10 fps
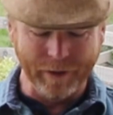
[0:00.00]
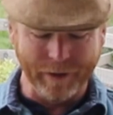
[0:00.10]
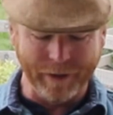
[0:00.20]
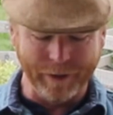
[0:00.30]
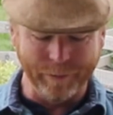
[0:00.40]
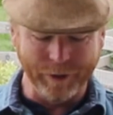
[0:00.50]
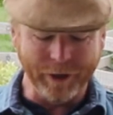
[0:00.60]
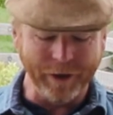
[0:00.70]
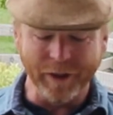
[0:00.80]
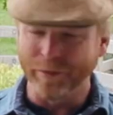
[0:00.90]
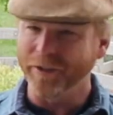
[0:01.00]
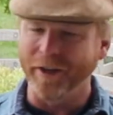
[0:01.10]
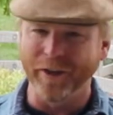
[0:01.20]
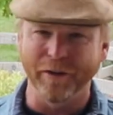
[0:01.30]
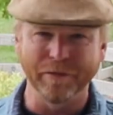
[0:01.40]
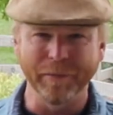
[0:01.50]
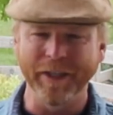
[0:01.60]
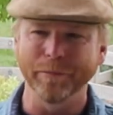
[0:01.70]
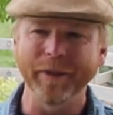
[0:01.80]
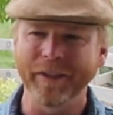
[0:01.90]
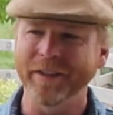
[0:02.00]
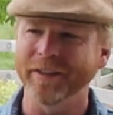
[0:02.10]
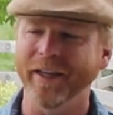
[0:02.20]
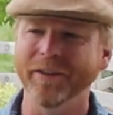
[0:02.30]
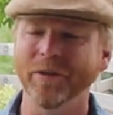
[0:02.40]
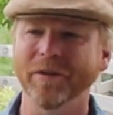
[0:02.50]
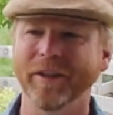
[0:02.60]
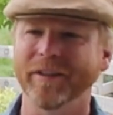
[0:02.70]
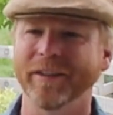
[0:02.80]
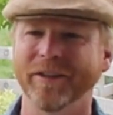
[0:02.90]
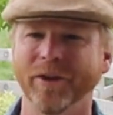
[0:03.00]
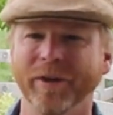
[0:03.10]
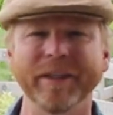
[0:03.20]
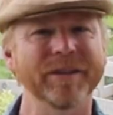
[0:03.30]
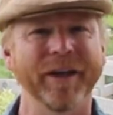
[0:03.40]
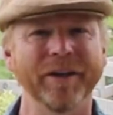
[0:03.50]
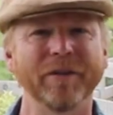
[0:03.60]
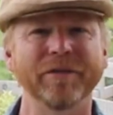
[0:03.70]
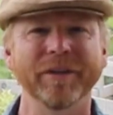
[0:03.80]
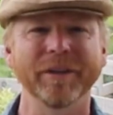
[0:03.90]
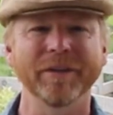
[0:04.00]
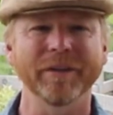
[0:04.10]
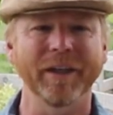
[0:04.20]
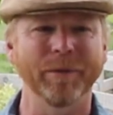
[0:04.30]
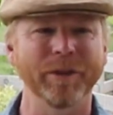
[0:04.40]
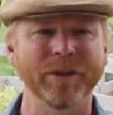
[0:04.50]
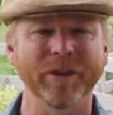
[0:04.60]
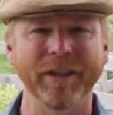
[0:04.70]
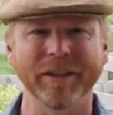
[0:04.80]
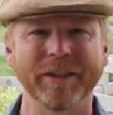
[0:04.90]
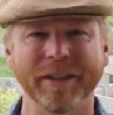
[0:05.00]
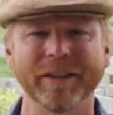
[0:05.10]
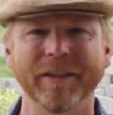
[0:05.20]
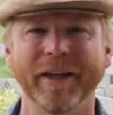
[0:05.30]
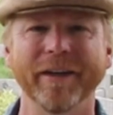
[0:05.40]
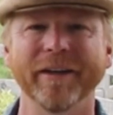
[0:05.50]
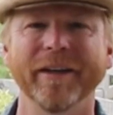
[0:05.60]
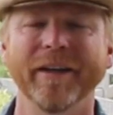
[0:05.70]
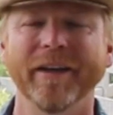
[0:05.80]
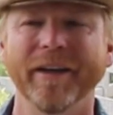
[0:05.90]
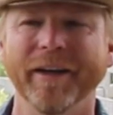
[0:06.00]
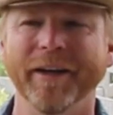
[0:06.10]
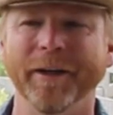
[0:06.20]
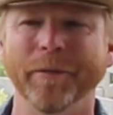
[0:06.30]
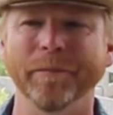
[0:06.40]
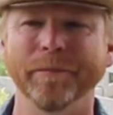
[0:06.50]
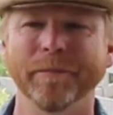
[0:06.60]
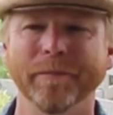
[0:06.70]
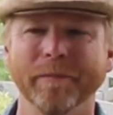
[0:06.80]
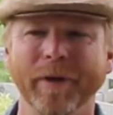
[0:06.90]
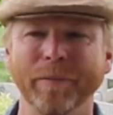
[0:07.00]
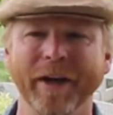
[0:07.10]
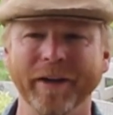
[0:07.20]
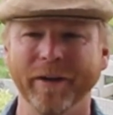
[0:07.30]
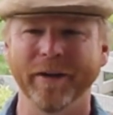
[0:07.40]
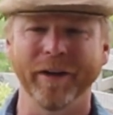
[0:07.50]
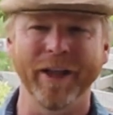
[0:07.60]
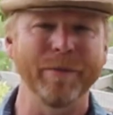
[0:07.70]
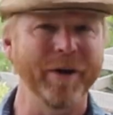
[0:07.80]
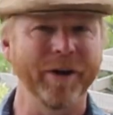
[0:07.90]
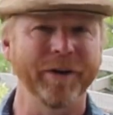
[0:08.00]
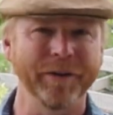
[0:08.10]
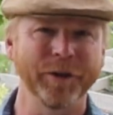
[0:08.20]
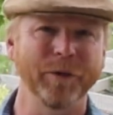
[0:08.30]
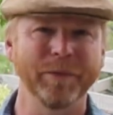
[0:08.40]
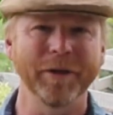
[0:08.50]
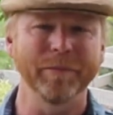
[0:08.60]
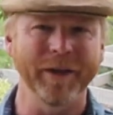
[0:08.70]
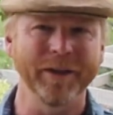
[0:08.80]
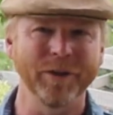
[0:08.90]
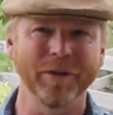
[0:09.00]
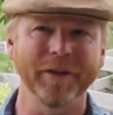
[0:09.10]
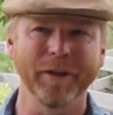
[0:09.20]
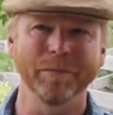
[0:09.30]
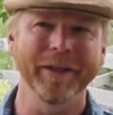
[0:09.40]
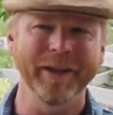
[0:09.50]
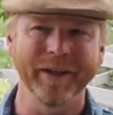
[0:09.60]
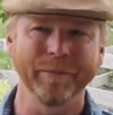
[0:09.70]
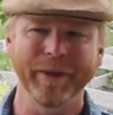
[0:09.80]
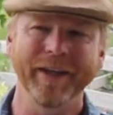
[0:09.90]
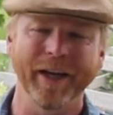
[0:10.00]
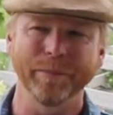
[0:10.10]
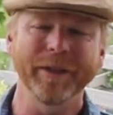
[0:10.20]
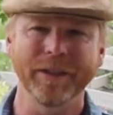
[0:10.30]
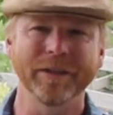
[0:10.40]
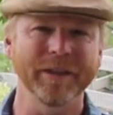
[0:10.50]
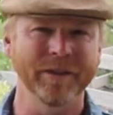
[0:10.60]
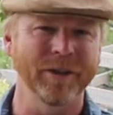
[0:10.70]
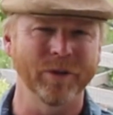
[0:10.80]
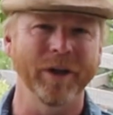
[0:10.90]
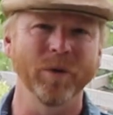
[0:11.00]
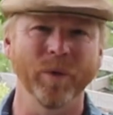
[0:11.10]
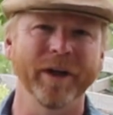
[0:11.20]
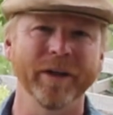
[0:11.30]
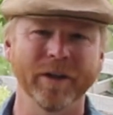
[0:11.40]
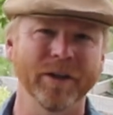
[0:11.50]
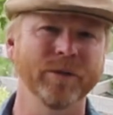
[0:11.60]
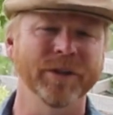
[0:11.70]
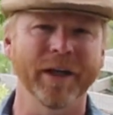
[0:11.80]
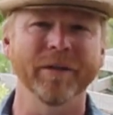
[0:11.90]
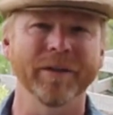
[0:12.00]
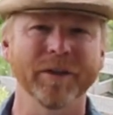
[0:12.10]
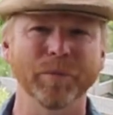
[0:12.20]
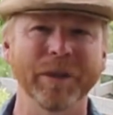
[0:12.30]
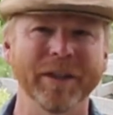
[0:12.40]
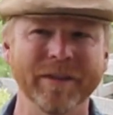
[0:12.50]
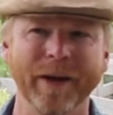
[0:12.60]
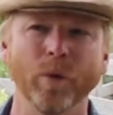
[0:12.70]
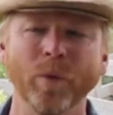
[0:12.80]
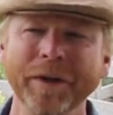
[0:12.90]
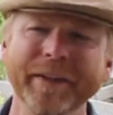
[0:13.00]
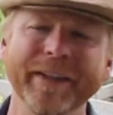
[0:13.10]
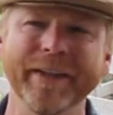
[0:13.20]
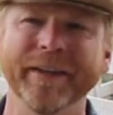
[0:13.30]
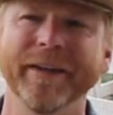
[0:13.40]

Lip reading: regarding the sign-off, "be at peace," I do think that's a great sign-off for this, and I'm going to try to stick to that. I might elaborate on it a little bit, but I do think being at peace is a great way to close out this, because that really